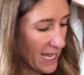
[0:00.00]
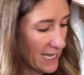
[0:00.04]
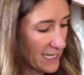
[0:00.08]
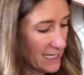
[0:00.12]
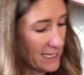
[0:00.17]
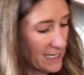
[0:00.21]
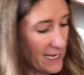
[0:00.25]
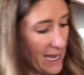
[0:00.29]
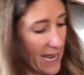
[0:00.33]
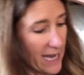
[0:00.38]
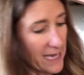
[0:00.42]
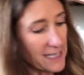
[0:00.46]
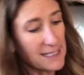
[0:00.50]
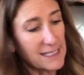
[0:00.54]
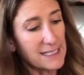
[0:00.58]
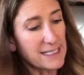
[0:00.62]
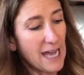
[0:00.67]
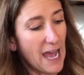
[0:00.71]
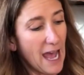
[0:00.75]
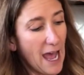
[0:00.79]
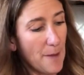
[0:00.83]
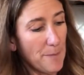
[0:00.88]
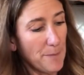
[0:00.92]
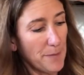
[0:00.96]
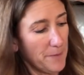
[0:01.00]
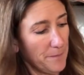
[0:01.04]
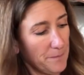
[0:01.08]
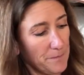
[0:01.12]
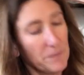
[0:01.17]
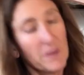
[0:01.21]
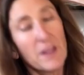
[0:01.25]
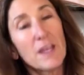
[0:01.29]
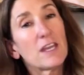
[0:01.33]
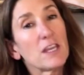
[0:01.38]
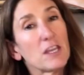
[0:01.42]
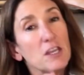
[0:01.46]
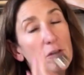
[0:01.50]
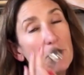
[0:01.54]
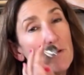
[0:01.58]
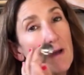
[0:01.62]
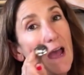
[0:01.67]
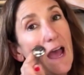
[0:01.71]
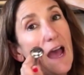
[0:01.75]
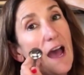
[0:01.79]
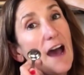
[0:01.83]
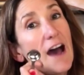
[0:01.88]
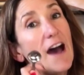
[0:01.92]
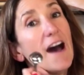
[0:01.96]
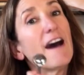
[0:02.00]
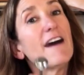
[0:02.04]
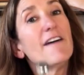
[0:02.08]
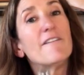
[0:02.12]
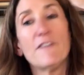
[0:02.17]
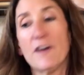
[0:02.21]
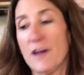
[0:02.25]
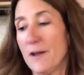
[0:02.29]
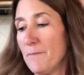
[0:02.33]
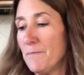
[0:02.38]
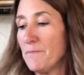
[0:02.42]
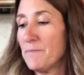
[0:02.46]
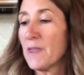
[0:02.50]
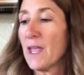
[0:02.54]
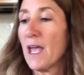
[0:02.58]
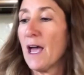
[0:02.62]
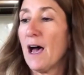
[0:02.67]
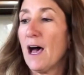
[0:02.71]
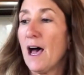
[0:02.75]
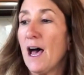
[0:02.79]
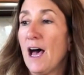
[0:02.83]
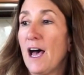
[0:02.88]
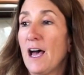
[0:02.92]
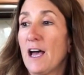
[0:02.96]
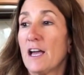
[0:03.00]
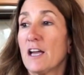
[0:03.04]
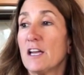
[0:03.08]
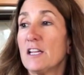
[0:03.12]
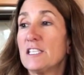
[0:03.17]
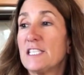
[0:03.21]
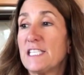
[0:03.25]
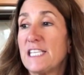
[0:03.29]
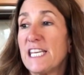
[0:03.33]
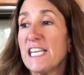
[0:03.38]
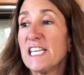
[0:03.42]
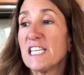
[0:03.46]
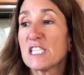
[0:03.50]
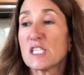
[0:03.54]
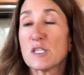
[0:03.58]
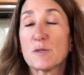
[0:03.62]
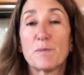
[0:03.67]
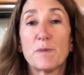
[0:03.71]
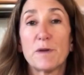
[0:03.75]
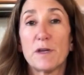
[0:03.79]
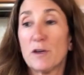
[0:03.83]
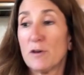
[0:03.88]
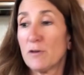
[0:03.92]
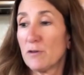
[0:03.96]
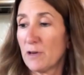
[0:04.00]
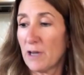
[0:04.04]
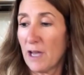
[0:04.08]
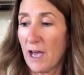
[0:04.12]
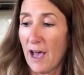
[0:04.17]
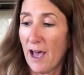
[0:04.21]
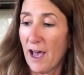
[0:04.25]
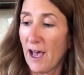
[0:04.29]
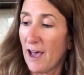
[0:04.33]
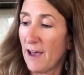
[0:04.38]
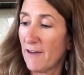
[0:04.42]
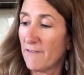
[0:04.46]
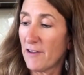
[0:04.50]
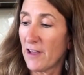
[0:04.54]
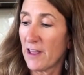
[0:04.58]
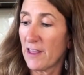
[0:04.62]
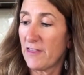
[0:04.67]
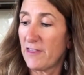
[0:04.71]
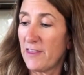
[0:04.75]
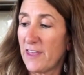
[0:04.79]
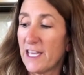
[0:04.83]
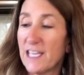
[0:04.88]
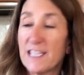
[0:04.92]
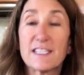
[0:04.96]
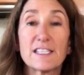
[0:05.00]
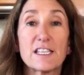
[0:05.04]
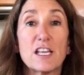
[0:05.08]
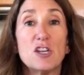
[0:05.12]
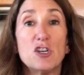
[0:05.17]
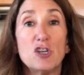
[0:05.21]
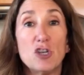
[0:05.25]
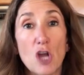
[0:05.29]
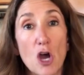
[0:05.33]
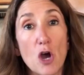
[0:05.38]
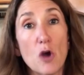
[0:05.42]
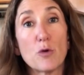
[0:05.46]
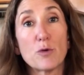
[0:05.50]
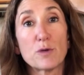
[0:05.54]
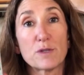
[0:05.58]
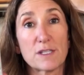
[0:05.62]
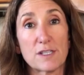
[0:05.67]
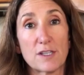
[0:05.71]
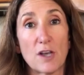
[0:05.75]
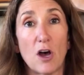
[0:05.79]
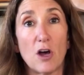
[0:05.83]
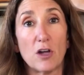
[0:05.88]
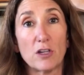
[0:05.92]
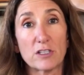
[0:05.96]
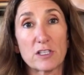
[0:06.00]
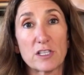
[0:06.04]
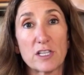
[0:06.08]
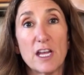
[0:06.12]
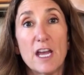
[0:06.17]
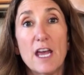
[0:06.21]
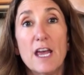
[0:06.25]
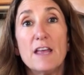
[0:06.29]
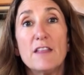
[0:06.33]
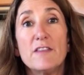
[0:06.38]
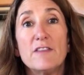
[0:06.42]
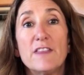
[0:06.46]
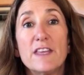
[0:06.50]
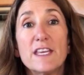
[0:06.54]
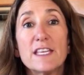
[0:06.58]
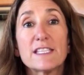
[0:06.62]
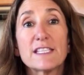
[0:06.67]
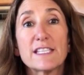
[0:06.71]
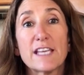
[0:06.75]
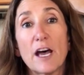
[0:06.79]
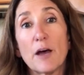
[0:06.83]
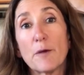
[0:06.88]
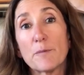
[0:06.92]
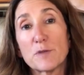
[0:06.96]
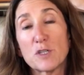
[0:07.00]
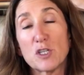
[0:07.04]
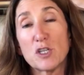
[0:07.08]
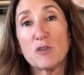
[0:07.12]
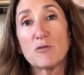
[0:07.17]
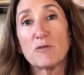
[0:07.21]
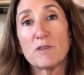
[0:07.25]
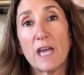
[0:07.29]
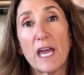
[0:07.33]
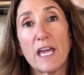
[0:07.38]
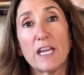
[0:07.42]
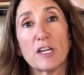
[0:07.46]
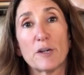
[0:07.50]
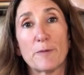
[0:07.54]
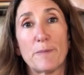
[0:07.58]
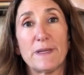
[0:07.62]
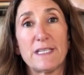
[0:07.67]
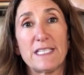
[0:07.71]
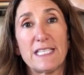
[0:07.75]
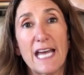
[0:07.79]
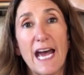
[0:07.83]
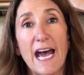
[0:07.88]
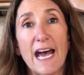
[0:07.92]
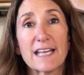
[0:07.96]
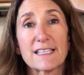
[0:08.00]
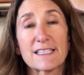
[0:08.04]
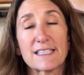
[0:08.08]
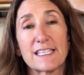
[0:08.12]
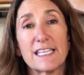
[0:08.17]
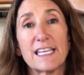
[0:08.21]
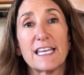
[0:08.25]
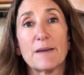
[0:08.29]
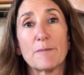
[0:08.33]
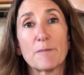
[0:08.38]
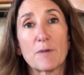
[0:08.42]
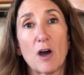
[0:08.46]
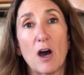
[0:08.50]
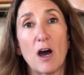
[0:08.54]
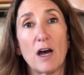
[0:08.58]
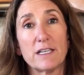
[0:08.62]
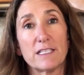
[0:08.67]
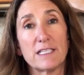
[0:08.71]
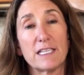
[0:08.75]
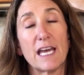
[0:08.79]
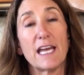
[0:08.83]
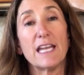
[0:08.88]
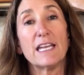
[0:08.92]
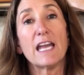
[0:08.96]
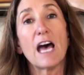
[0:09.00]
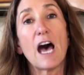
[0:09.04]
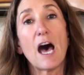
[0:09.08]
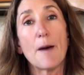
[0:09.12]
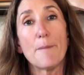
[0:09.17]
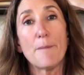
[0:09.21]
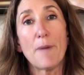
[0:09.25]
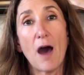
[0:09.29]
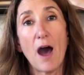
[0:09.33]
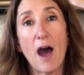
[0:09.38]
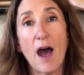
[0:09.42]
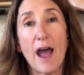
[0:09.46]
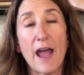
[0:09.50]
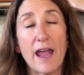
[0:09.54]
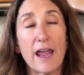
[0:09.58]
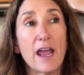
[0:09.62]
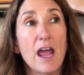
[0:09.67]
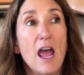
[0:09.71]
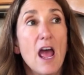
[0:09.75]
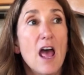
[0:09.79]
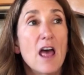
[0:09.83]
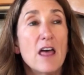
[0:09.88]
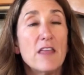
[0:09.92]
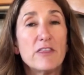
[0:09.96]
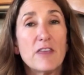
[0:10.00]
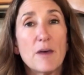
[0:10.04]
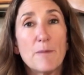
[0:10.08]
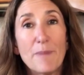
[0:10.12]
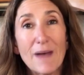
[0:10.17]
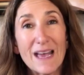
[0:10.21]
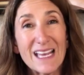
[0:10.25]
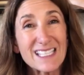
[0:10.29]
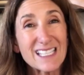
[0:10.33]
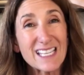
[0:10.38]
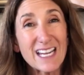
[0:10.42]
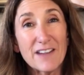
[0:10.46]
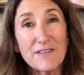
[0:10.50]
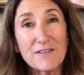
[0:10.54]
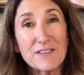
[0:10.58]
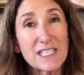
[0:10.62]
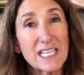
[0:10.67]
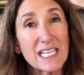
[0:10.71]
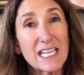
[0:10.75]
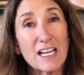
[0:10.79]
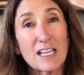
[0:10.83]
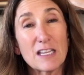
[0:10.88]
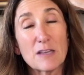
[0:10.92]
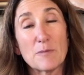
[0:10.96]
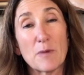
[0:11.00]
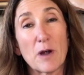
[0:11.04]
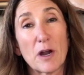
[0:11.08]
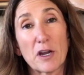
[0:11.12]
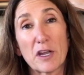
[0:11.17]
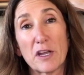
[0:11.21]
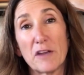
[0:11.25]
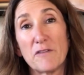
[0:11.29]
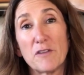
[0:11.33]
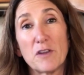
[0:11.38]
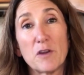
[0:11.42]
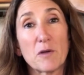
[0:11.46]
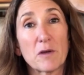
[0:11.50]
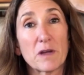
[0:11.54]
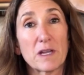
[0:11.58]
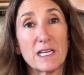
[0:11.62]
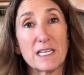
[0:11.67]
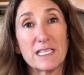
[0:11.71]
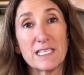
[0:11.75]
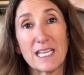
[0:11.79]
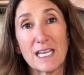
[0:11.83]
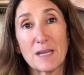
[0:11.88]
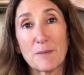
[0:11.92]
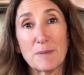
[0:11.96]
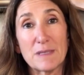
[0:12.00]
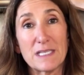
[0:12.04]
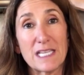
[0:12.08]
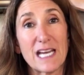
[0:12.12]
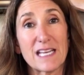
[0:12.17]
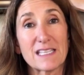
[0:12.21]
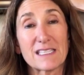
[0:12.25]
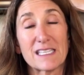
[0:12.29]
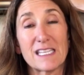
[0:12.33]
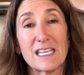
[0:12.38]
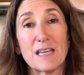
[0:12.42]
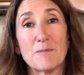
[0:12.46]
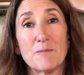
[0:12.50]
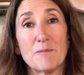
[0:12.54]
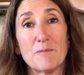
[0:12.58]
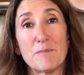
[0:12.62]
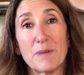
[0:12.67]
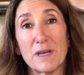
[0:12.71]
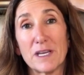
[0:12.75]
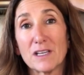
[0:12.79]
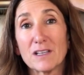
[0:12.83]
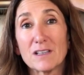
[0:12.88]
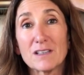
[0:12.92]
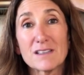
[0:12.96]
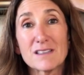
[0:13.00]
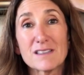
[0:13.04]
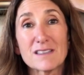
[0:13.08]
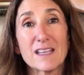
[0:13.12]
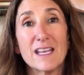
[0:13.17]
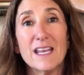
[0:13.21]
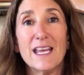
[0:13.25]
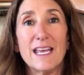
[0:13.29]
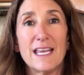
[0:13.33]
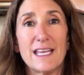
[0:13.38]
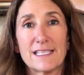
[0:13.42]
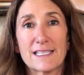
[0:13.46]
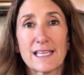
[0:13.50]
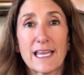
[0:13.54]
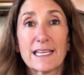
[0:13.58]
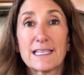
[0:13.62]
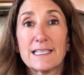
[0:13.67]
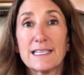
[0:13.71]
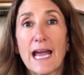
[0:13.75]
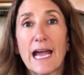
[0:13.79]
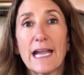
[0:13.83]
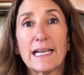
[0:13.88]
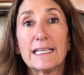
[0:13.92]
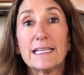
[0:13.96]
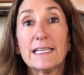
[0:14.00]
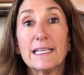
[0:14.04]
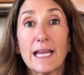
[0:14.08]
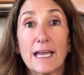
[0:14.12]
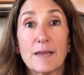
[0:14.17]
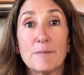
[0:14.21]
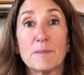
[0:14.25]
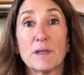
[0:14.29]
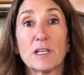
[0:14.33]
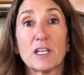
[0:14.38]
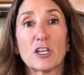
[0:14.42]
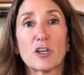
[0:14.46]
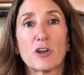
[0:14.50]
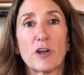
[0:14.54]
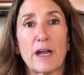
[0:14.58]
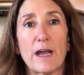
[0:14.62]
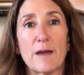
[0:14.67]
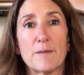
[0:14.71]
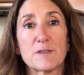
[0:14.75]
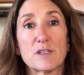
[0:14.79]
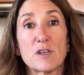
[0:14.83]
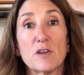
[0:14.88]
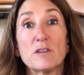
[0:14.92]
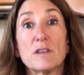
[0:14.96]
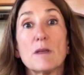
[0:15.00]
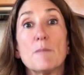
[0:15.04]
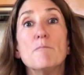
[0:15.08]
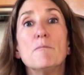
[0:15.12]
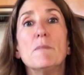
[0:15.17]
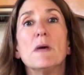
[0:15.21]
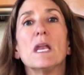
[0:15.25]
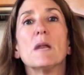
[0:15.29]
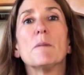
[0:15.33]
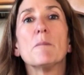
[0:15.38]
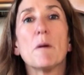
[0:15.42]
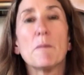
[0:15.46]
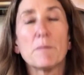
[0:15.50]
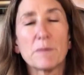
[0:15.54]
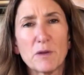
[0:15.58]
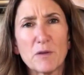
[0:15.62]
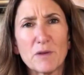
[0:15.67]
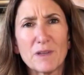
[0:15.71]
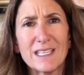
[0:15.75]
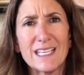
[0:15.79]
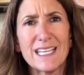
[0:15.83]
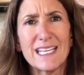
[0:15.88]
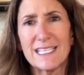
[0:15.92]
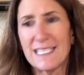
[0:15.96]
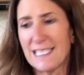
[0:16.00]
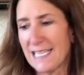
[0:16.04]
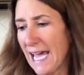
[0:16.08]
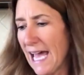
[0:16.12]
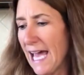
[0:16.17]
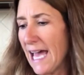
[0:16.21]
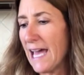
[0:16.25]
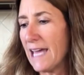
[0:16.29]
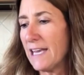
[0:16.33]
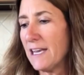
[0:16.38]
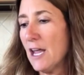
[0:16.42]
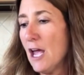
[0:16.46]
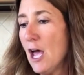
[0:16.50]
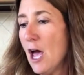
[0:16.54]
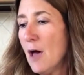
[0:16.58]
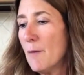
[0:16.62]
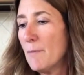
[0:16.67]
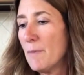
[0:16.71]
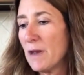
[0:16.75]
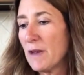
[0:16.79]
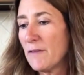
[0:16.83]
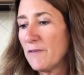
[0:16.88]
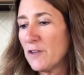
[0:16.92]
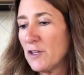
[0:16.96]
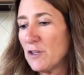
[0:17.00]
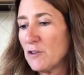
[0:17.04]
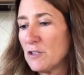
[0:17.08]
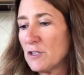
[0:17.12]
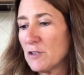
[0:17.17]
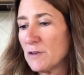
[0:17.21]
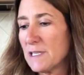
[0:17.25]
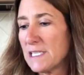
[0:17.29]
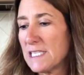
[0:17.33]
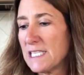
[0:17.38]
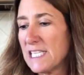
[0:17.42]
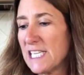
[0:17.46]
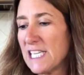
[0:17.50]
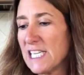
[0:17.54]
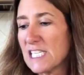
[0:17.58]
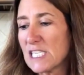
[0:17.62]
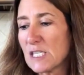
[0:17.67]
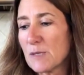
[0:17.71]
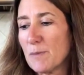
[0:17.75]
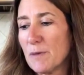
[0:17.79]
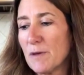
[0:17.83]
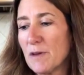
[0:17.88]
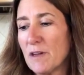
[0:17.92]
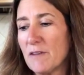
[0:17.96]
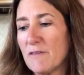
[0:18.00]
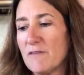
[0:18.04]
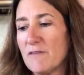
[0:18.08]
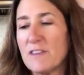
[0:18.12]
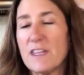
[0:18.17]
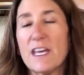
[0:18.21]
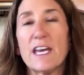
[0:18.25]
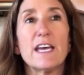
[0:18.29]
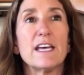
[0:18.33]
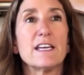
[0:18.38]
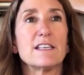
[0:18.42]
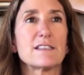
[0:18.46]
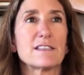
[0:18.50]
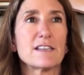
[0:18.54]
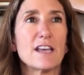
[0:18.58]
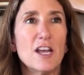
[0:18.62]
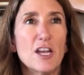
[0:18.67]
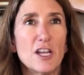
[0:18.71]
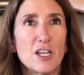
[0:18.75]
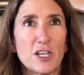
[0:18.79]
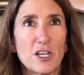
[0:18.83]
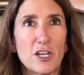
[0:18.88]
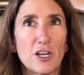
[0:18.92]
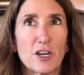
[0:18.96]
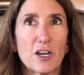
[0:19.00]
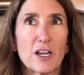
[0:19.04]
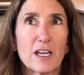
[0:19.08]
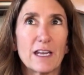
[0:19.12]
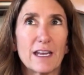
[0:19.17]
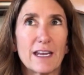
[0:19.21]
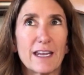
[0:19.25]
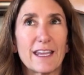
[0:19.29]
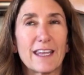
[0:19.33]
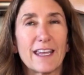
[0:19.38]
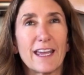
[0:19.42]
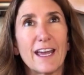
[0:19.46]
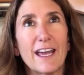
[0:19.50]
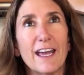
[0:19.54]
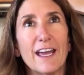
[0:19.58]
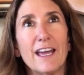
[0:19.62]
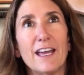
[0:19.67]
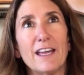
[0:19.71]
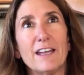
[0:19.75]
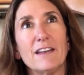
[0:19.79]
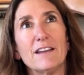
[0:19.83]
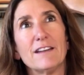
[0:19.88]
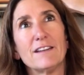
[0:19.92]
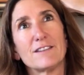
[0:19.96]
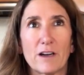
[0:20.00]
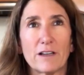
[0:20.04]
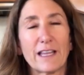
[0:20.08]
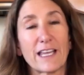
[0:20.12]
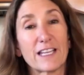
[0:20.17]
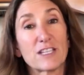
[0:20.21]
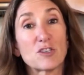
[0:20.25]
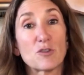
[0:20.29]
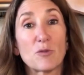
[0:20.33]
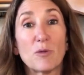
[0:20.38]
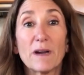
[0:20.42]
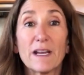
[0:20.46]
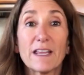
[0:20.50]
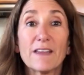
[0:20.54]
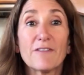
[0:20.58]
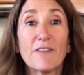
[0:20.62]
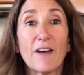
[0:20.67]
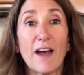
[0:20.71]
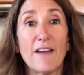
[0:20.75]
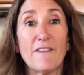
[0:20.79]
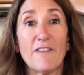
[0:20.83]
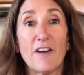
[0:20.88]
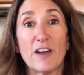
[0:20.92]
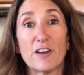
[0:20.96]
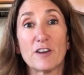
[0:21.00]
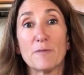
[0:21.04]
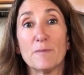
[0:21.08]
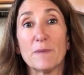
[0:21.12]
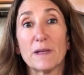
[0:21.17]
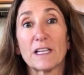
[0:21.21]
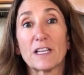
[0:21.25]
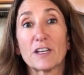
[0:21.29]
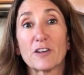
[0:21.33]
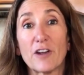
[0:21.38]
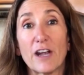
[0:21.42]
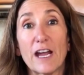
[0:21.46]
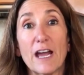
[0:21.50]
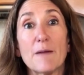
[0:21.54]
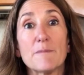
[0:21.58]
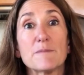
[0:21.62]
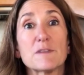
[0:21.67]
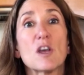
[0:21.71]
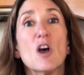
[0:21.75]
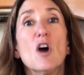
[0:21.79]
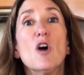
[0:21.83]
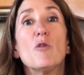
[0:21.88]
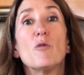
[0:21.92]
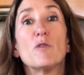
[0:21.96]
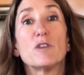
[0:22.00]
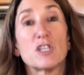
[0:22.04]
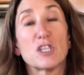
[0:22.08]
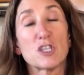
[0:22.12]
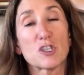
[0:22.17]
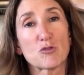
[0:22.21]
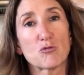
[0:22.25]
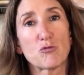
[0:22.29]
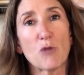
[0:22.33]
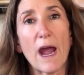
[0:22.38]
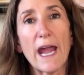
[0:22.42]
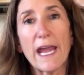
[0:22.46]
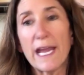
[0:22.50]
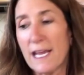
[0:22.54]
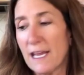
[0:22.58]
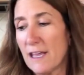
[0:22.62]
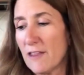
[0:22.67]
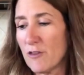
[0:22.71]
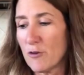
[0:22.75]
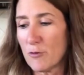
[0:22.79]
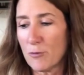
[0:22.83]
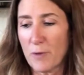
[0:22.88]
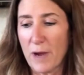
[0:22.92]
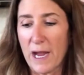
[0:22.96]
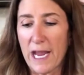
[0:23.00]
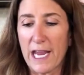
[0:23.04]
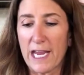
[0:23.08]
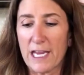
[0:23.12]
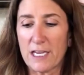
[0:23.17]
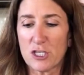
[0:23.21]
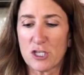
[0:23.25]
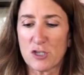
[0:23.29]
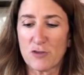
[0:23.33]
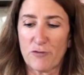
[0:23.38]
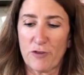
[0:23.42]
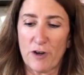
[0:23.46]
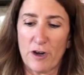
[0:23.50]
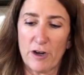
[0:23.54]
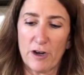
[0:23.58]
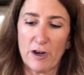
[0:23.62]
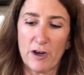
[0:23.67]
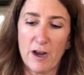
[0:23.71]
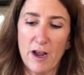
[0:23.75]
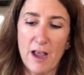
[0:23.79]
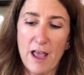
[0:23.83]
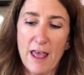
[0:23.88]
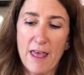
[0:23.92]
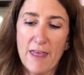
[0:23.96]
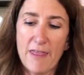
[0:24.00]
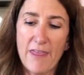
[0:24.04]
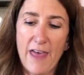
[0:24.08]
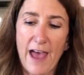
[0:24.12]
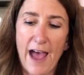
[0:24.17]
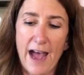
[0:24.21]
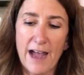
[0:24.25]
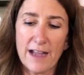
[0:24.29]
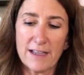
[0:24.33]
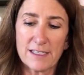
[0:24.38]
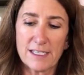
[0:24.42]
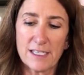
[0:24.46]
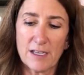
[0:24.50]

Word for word: Next up, you have a teaspoon of this no salt. This helps you get your potassium content up high. The best I've seen on the market, if you were going to take potassium pills, is like 99 milligrams. So the minimum you would need 10. But if you do a teaspoon of this, you're going to get or like 2,500 milligrams, which is right in the range for that.